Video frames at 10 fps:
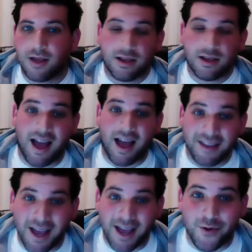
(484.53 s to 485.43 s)
Yeah,
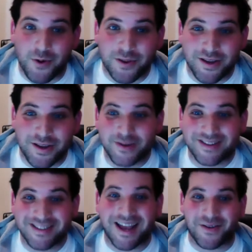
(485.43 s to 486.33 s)
I think I agree with you.
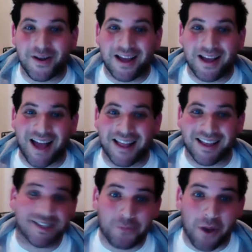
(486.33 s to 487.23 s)
It's kind of. I
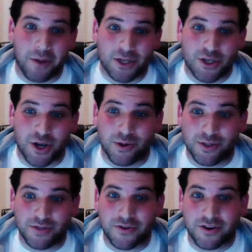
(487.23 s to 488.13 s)
think it's probably
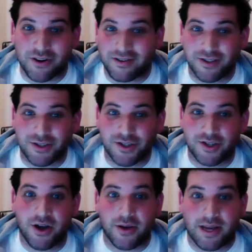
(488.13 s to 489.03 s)
Jones for just
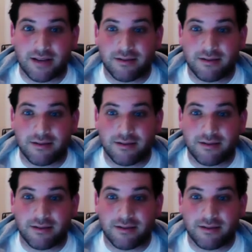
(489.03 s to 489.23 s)
going.